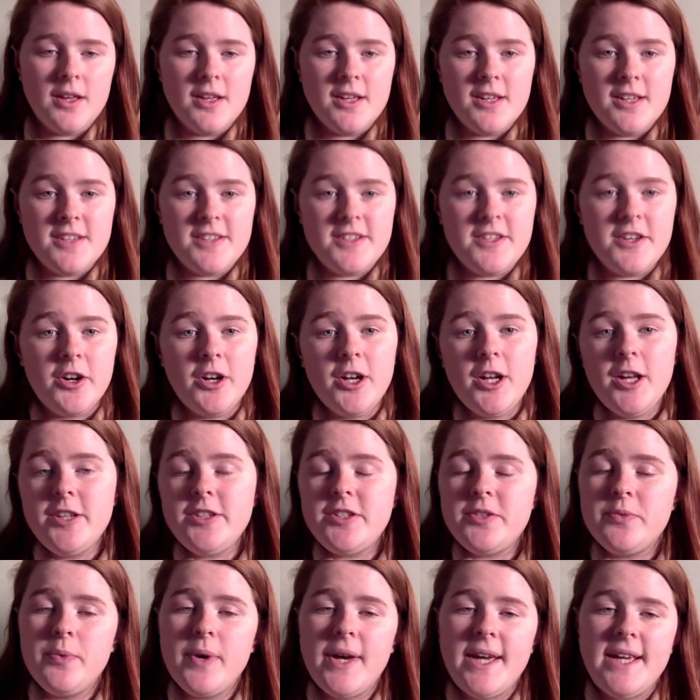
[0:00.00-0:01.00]
So there are loads
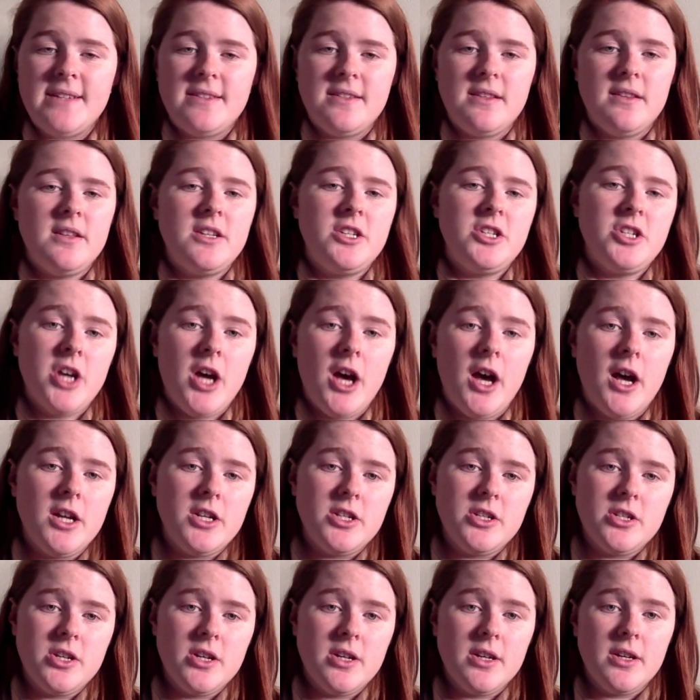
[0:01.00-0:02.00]
of ways that the
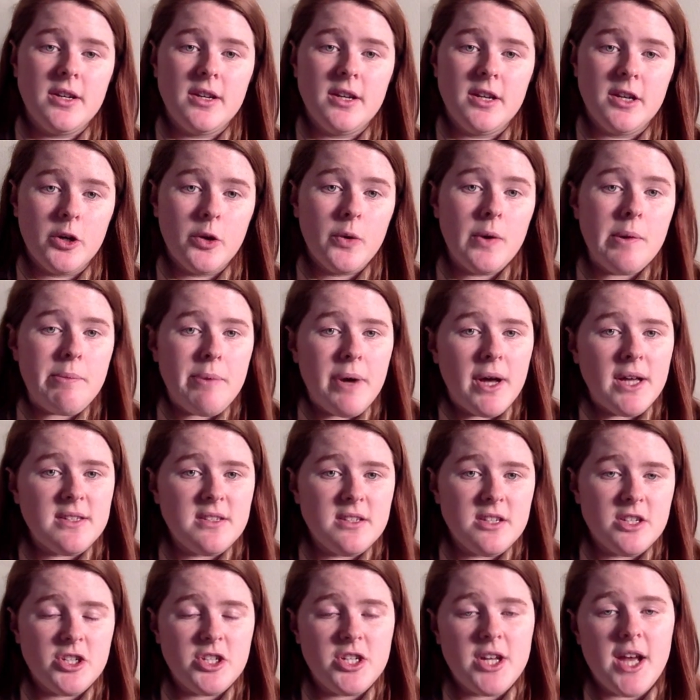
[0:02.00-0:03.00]
church can equip us
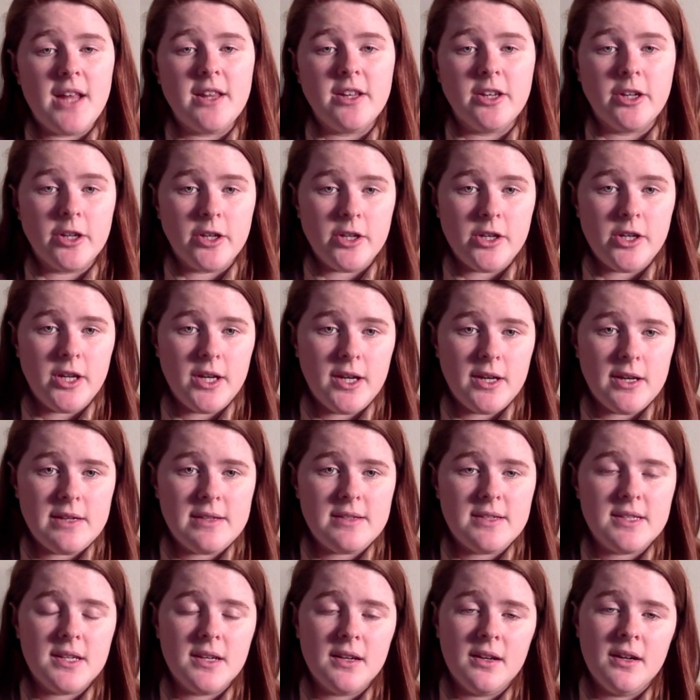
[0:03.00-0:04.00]
to share the good
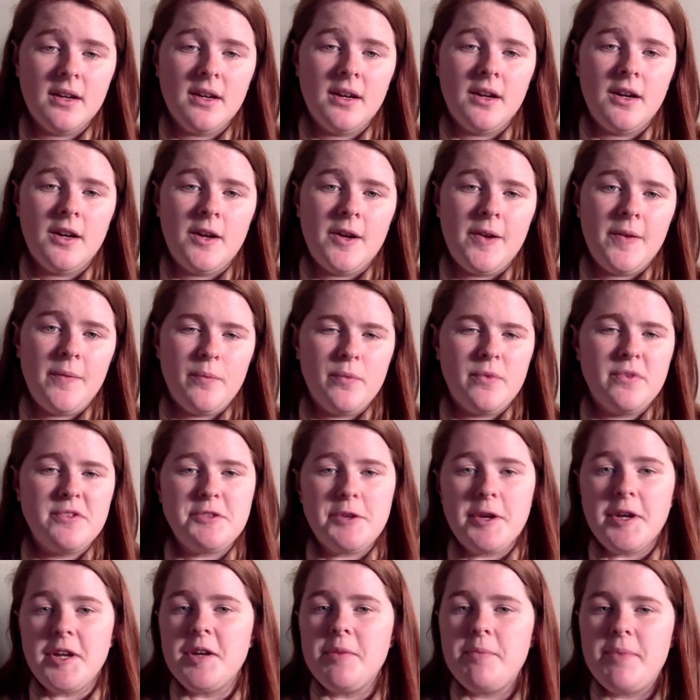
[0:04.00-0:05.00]
news. We've
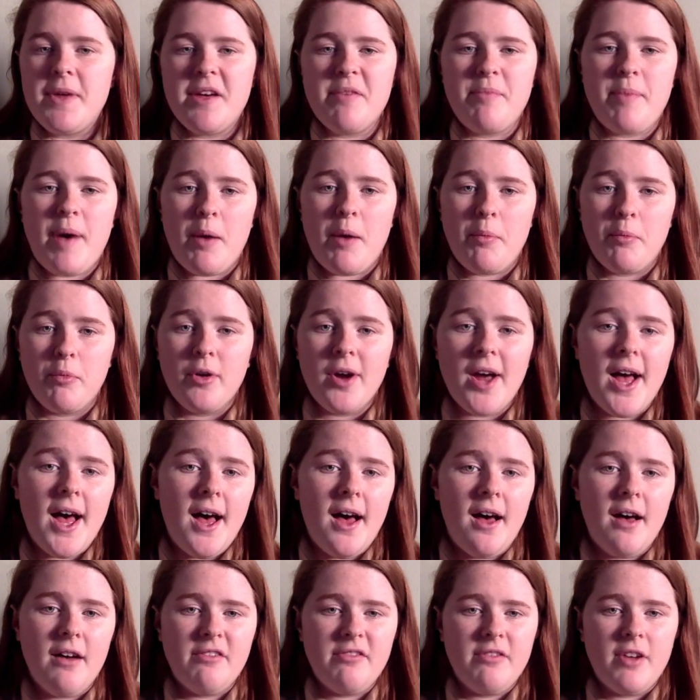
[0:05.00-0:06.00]
spoken a bit about
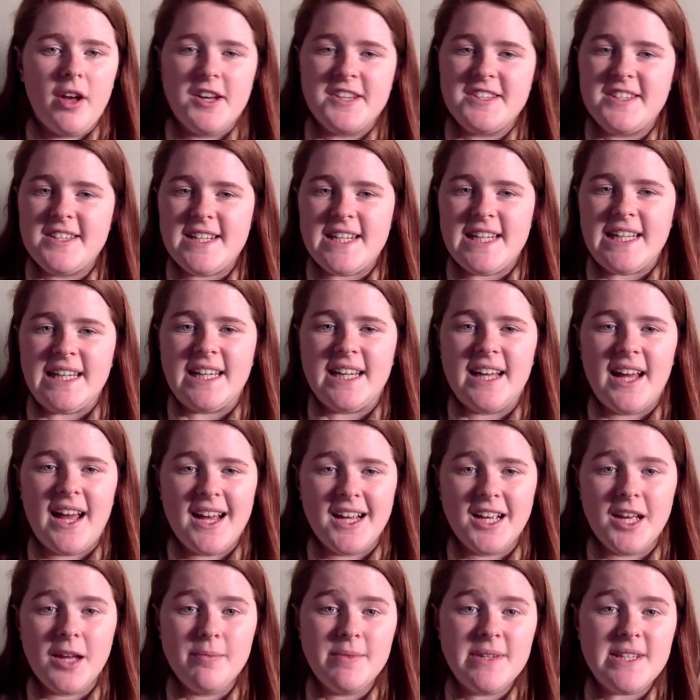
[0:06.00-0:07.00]
prayer, fasting,
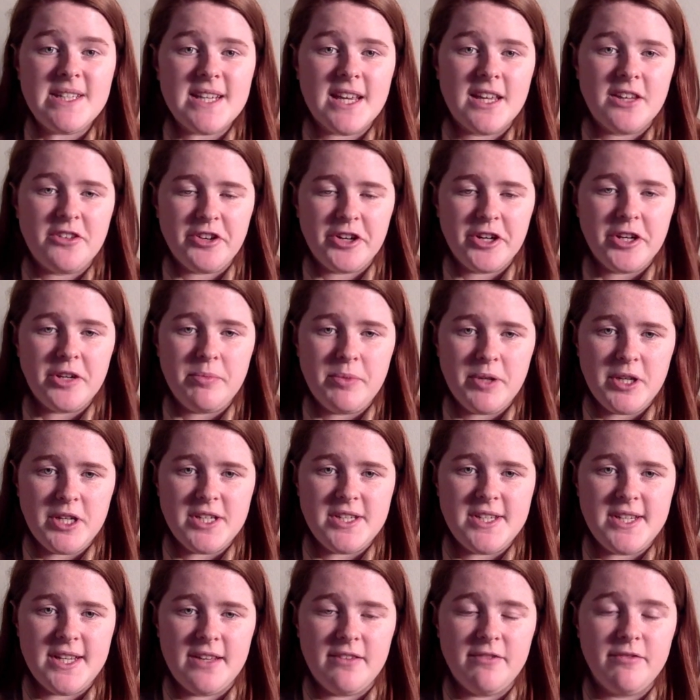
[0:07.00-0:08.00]
and coming together in
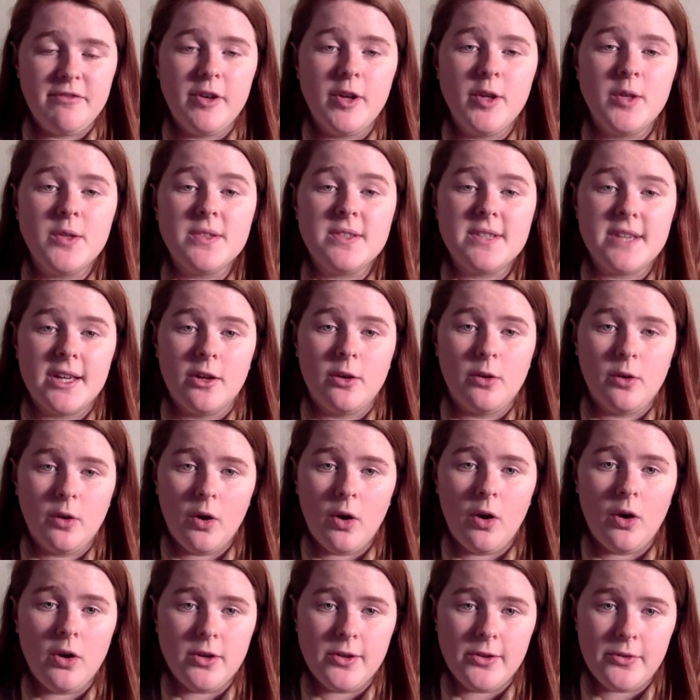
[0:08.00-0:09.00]
community, focusing on
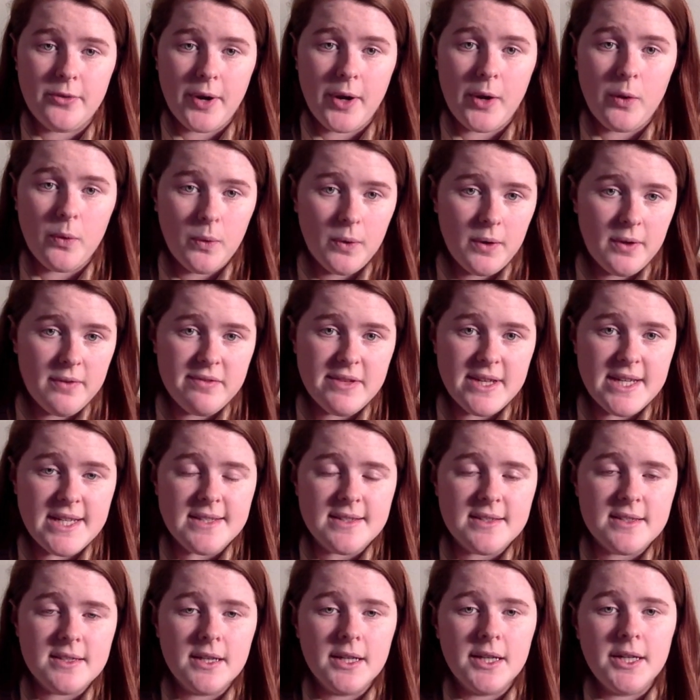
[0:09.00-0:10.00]
God throughout all of
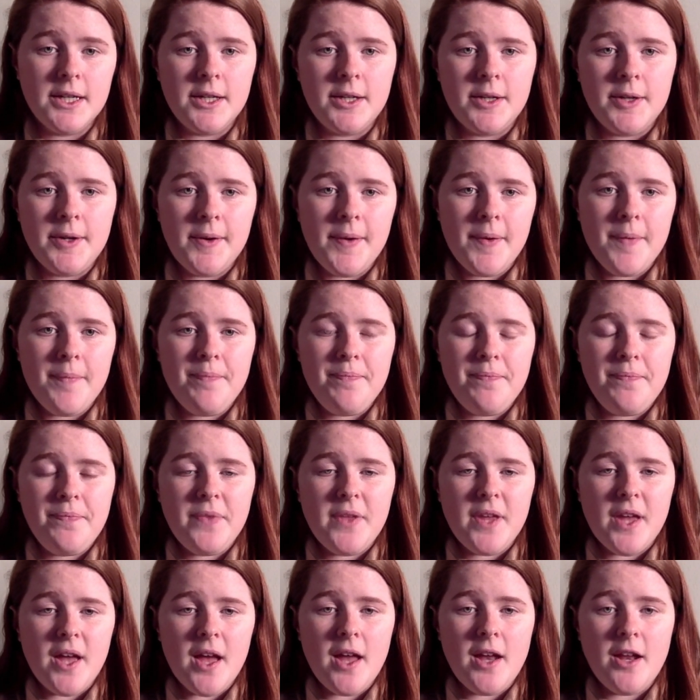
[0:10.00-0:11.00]
this.
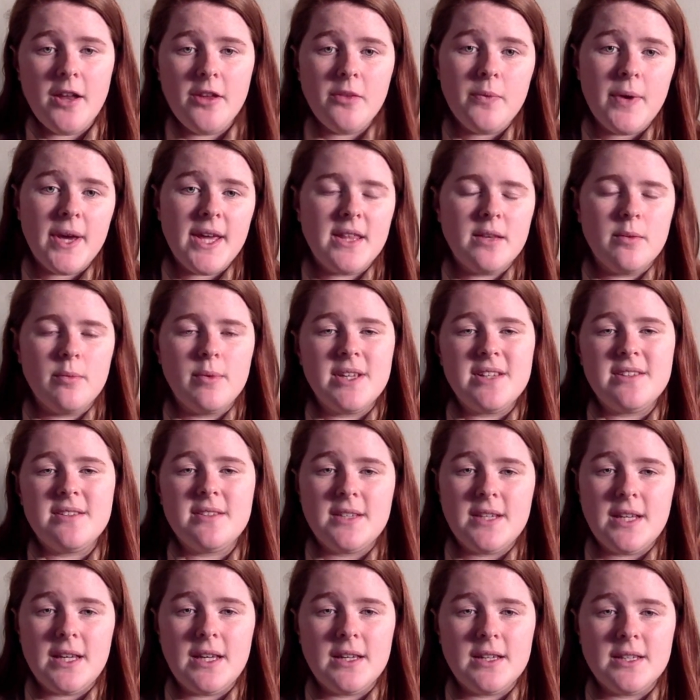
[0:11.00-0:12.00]
Another way that we
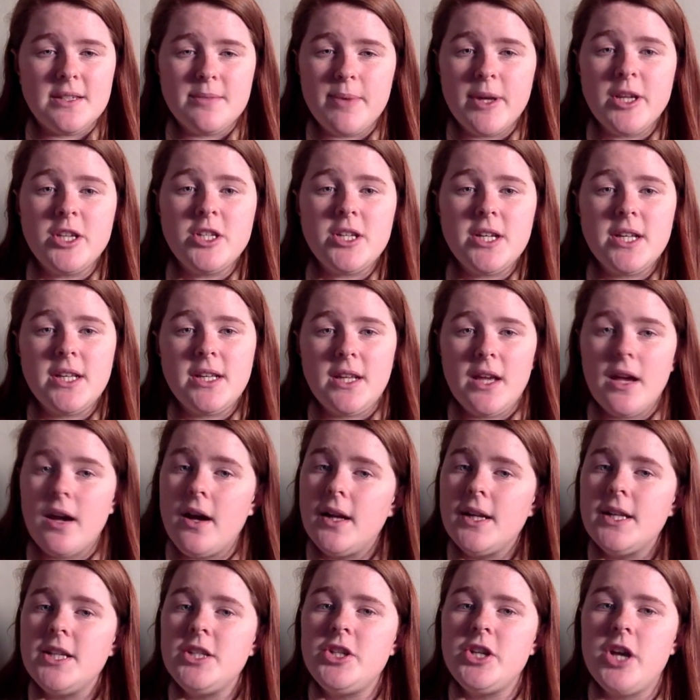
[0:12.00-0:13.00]
see, especially in the
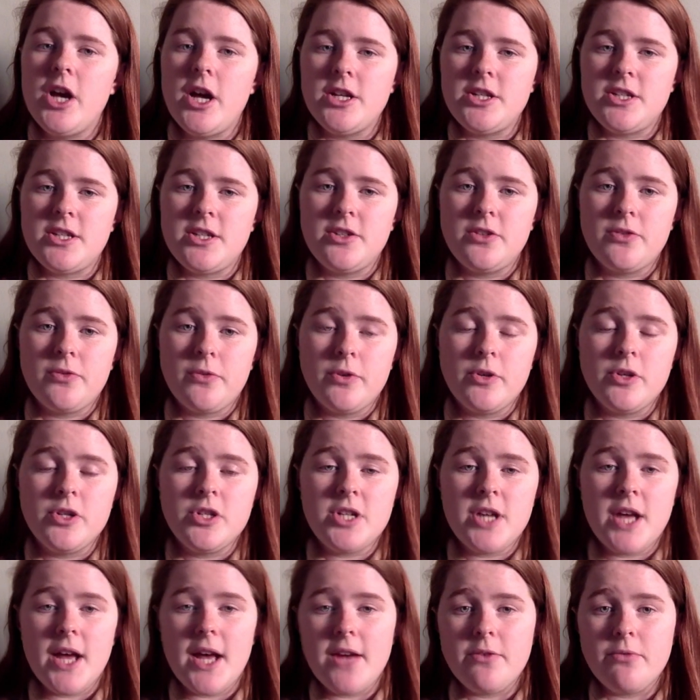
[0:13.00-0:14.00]
early church, is through
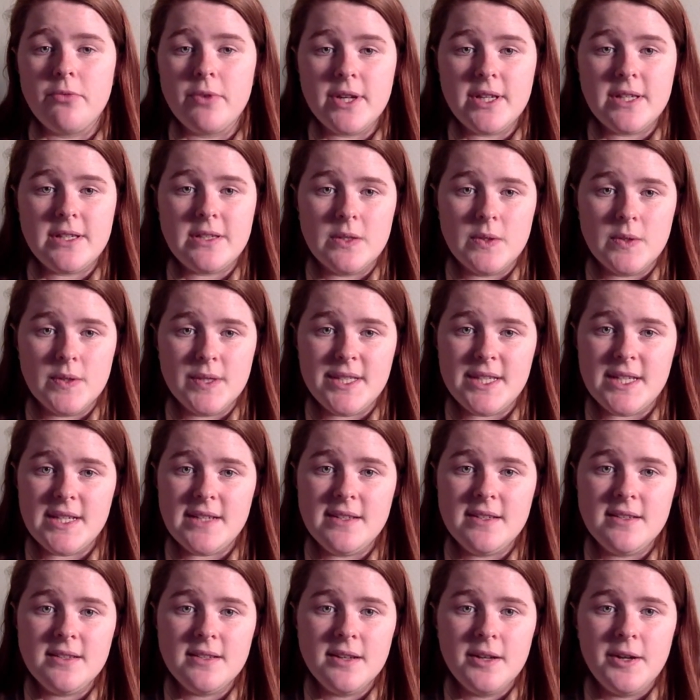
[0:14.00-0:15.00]
shared
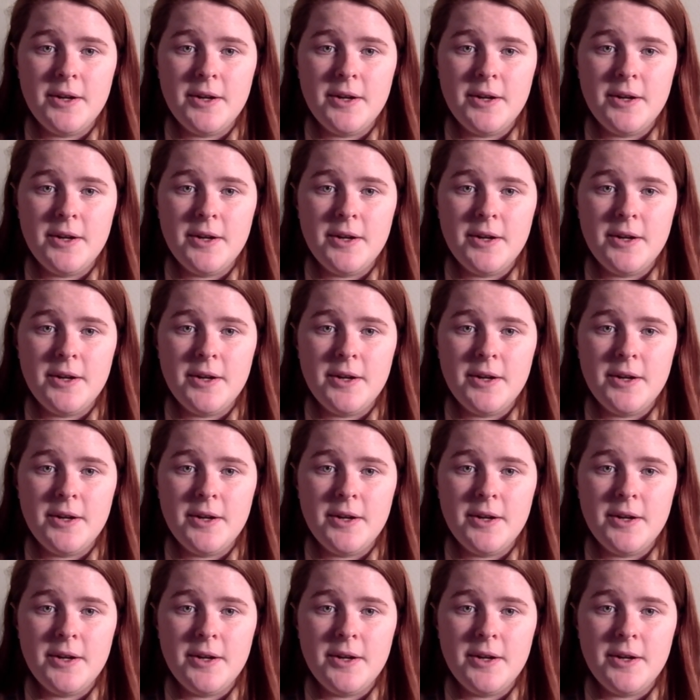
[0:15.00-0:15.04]
resources.